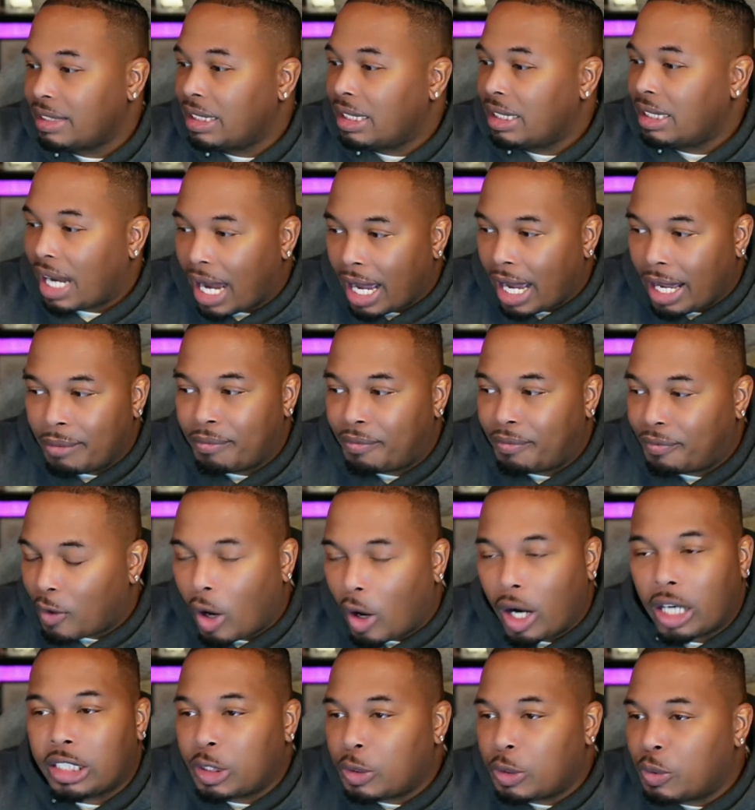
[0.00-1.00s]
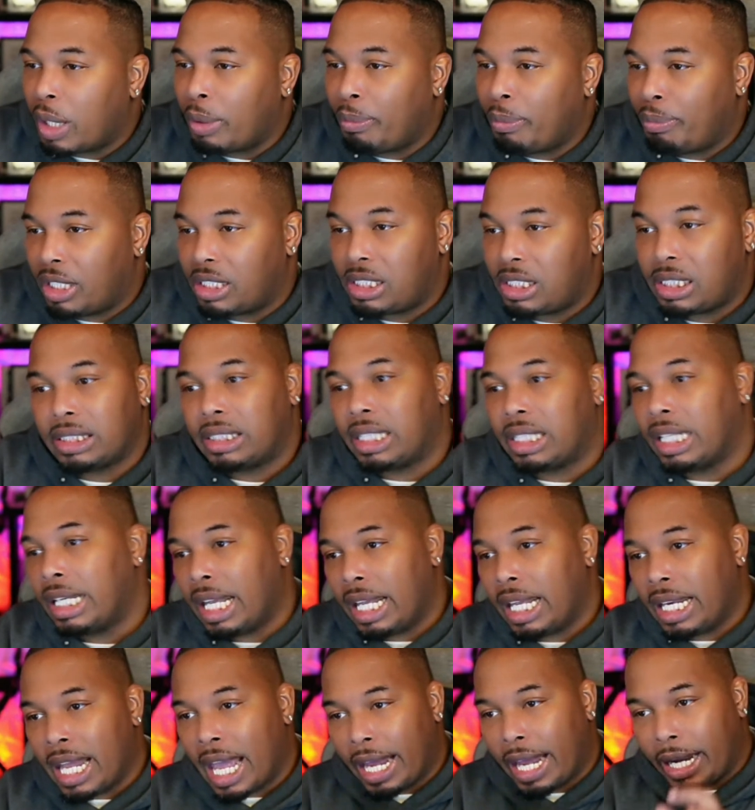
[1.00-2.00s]
I am far too ambitious. And
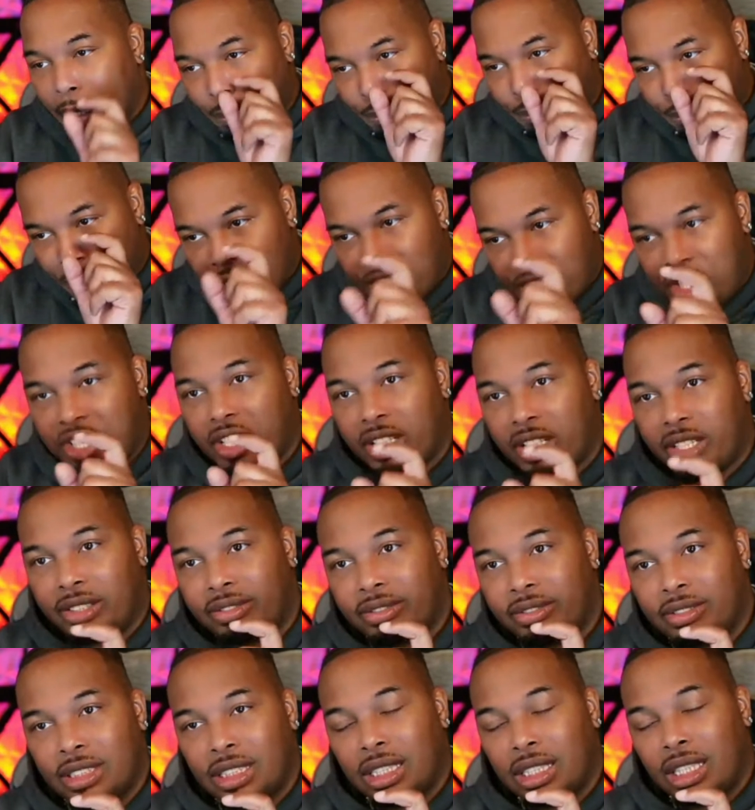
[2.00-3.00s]
that ambition